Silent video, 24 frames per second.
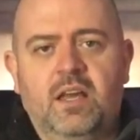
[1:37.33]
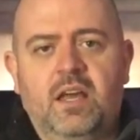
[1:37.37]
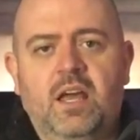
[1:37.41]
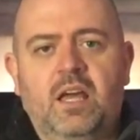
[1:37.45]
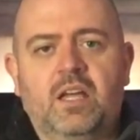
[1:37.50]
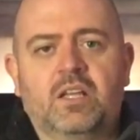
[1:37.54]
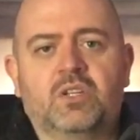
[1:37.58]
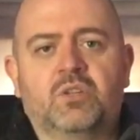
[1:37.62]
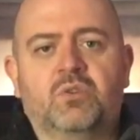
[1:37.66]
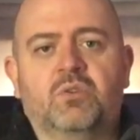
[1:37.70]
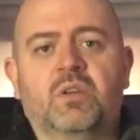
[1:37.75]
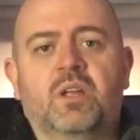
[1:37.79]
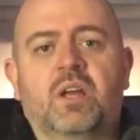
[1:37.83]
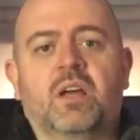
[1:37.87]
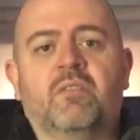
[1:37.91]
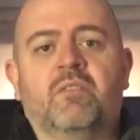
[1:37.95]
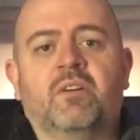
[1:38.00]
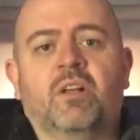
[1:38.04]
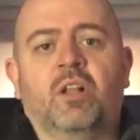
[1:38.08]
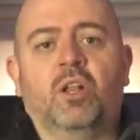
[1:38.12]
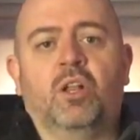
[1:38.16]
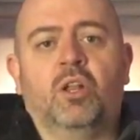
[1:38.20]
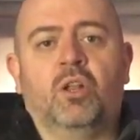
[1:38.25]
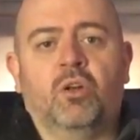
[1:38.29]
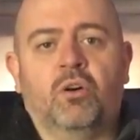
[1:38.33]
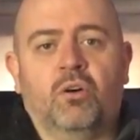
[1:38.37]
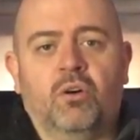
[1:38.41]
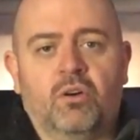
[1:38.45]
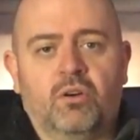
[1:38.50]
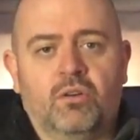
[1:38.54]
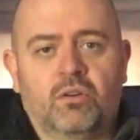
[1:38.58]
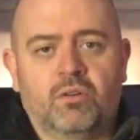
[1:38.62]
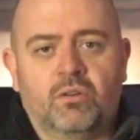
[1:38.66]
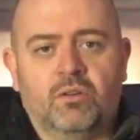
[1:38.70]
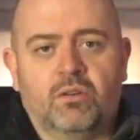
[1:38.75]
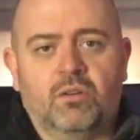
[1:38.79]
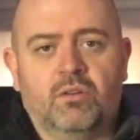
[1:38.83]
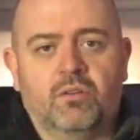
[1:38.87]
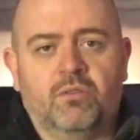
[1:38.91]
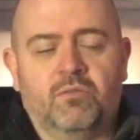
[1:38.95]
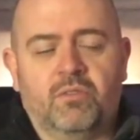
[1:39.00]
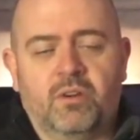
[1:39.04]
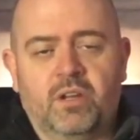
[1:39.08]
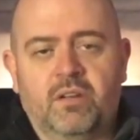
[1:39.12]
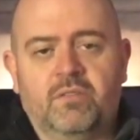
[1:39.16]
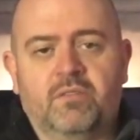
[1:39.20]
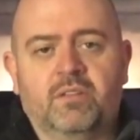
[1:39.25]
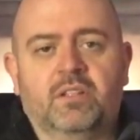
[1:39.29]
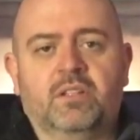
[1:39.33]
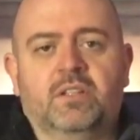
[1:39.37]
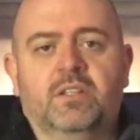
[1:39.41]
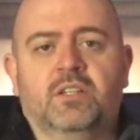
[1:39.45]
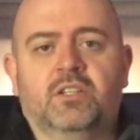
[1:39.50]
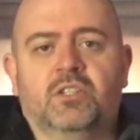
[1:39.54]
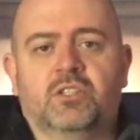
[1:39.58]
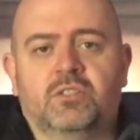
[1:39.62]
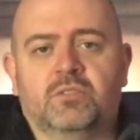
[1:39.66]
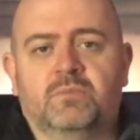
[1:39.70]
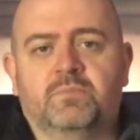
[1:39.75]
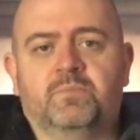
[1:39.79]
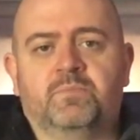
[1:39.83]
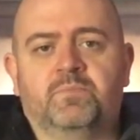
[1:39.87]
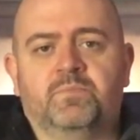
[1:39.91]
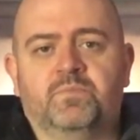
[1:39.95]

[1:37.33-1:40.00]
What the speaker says: is going to have a lot of revelation